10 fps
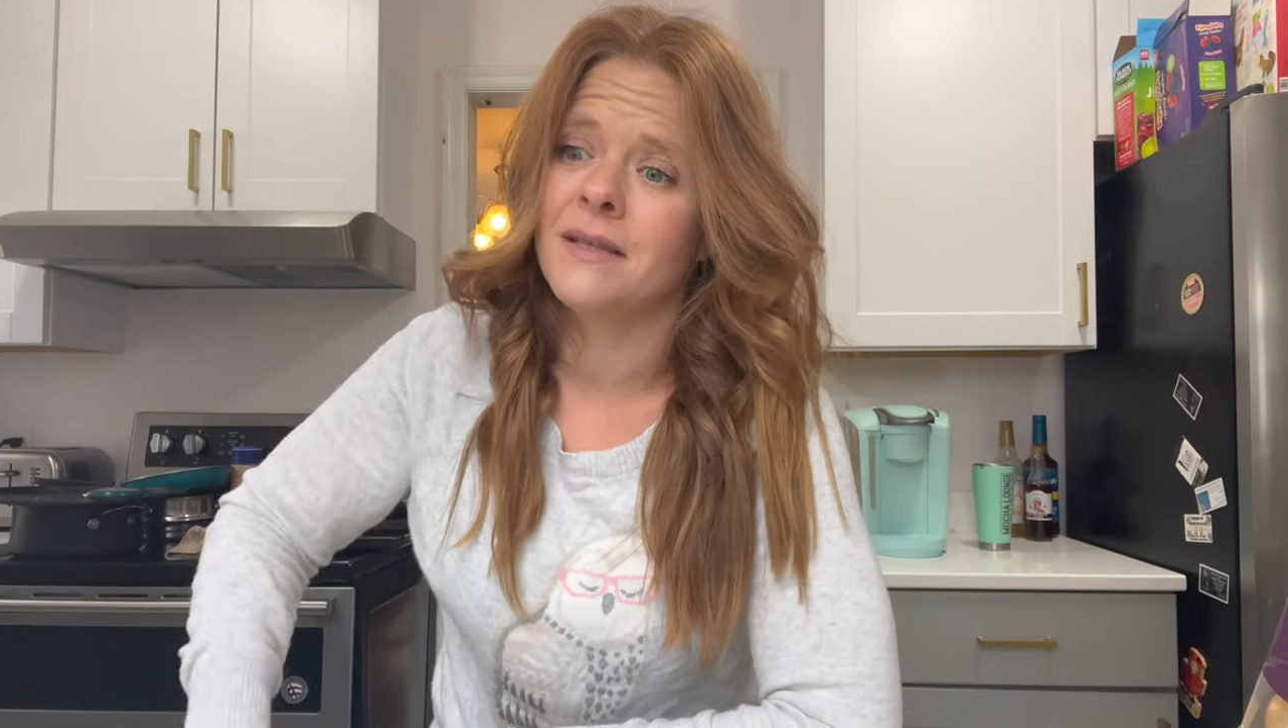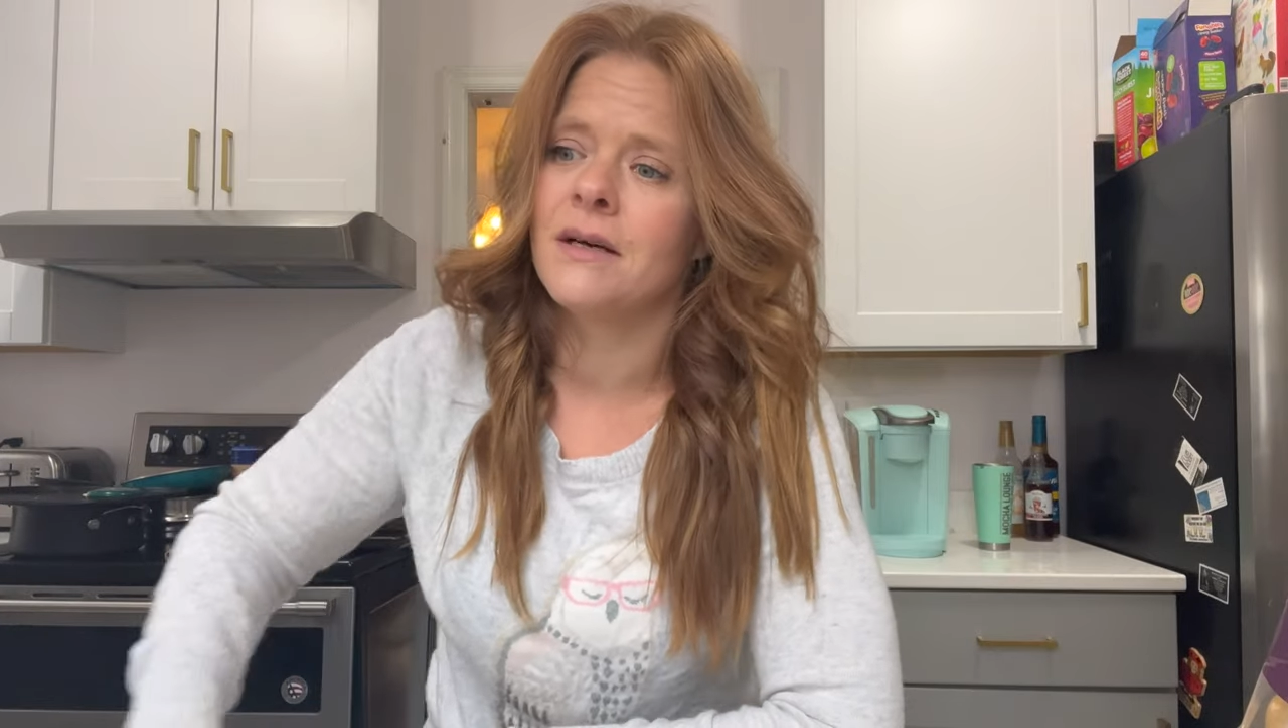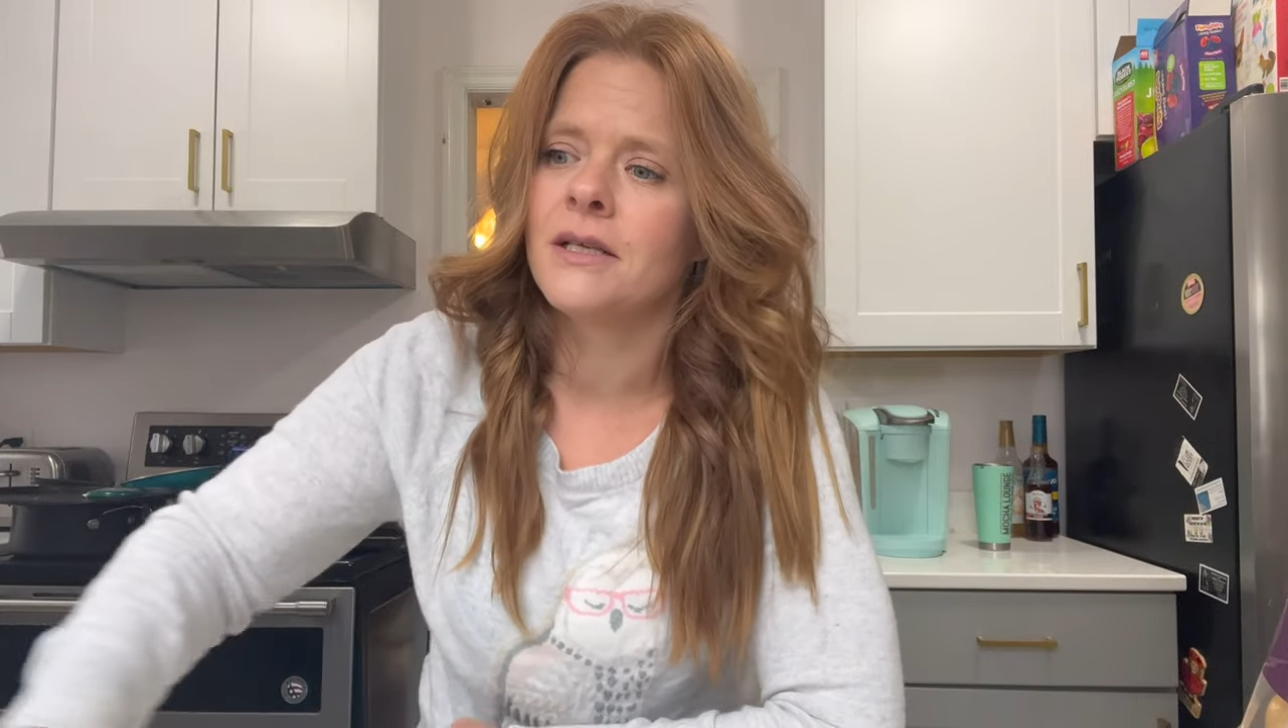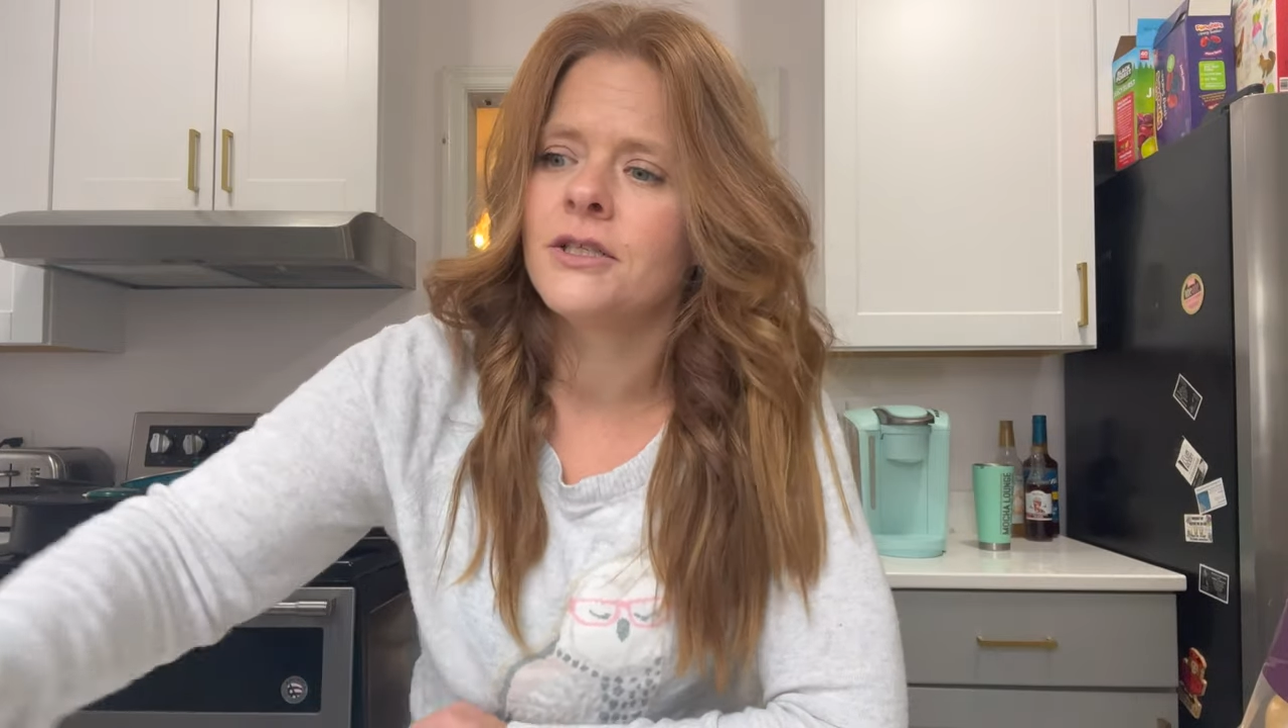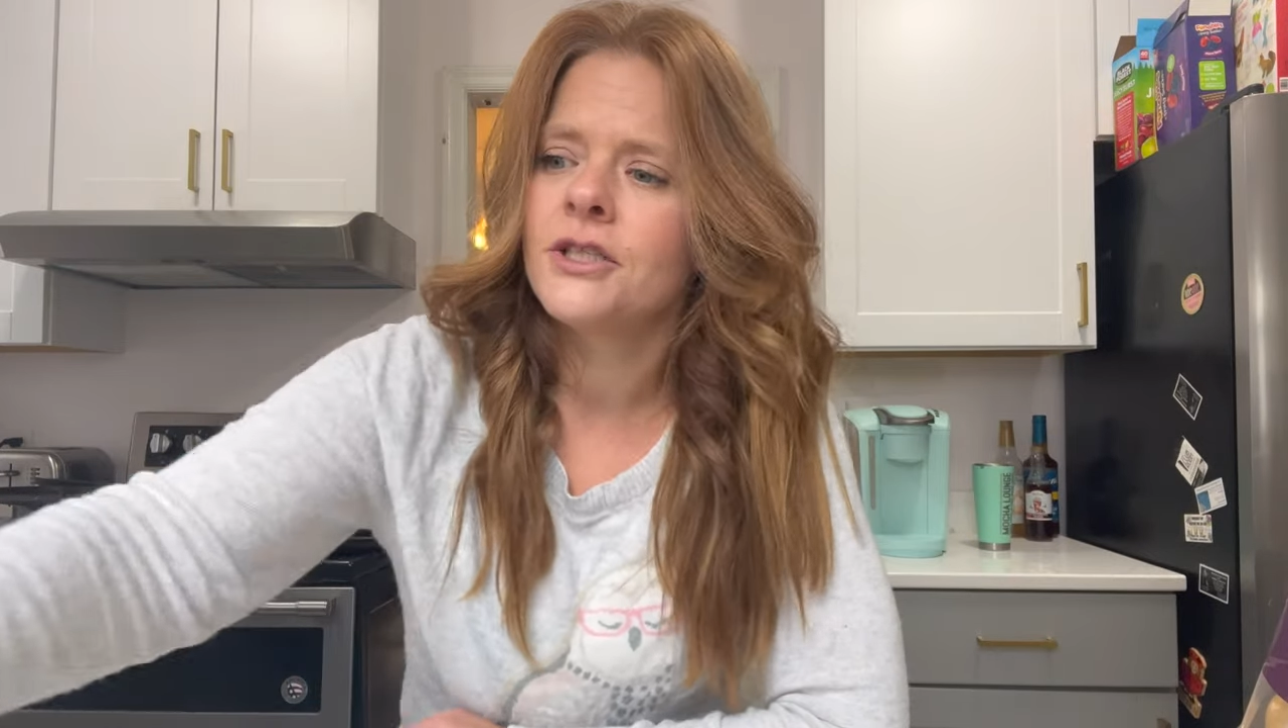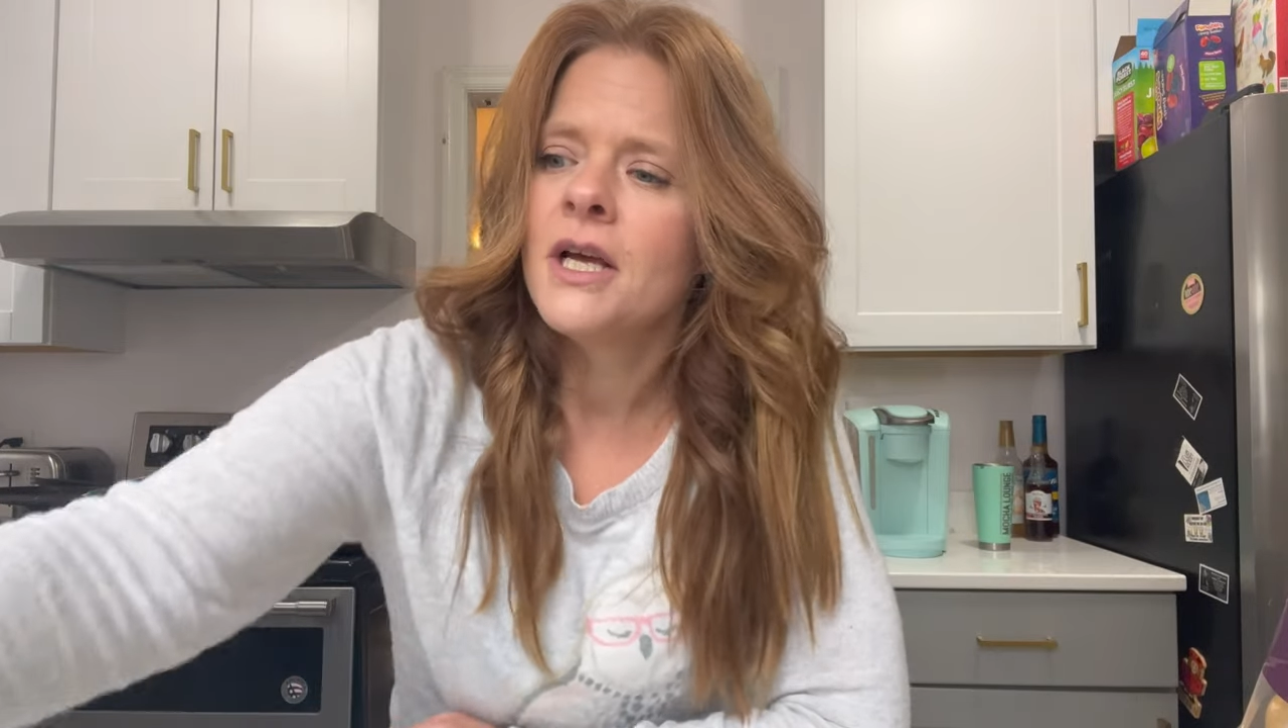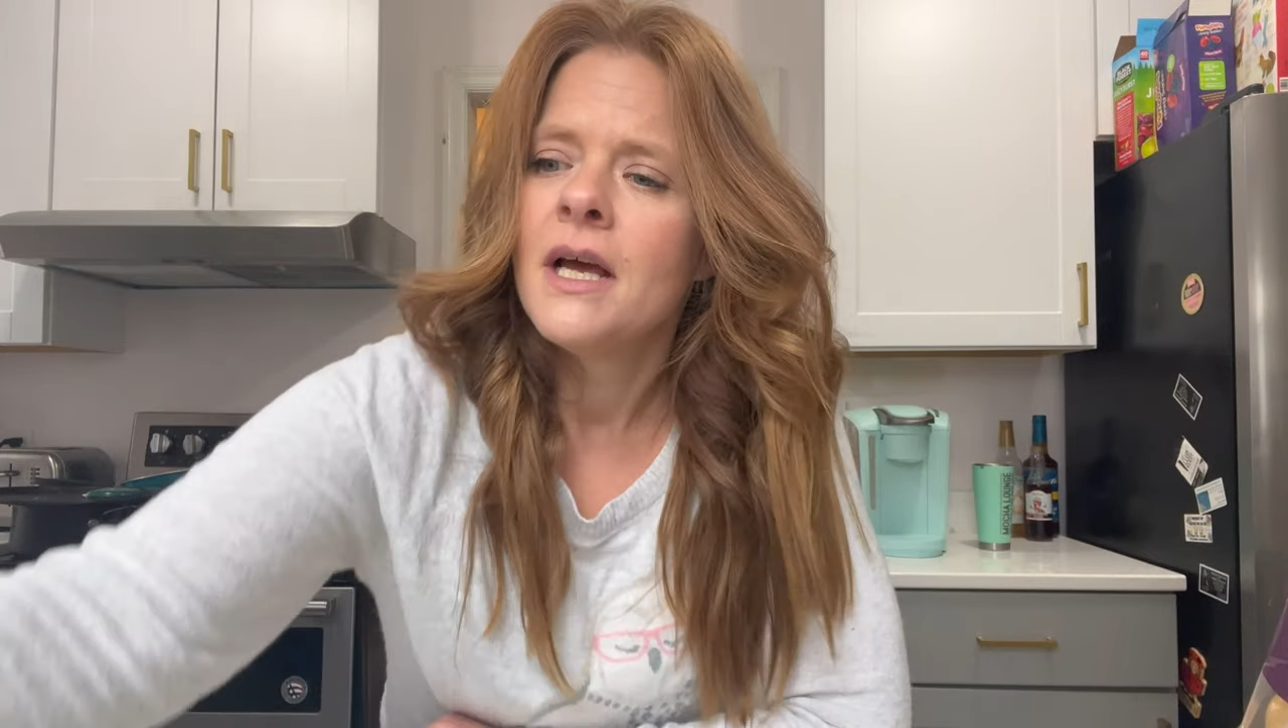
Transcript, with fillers: lunch.